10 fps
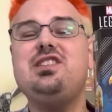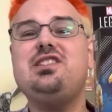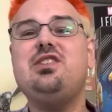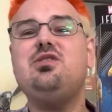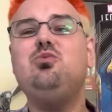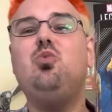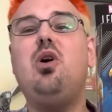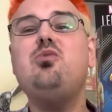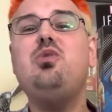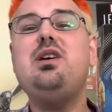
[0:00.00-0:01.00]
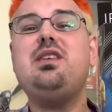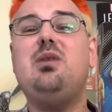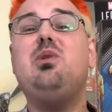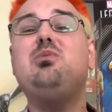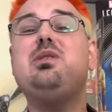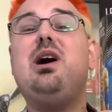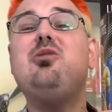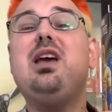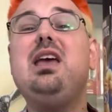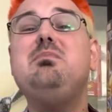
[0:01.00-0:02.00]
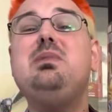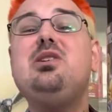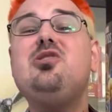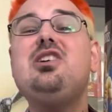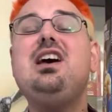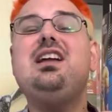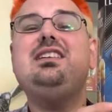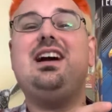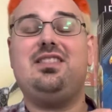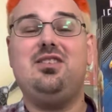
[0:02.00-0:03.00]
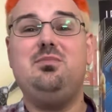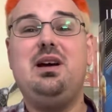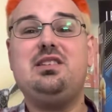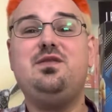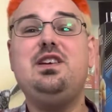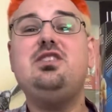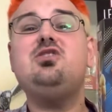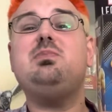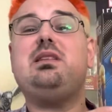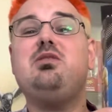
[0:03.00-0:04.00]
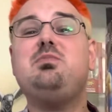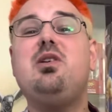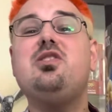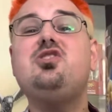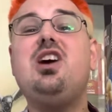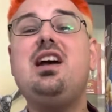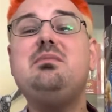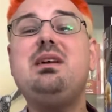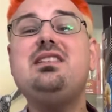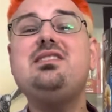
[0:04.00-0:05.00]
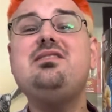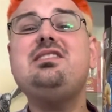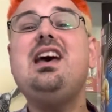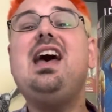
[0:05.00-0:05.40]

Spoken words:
Sentry, one with and one without a beard. Not their best figures, but that was part of the Giant Man series.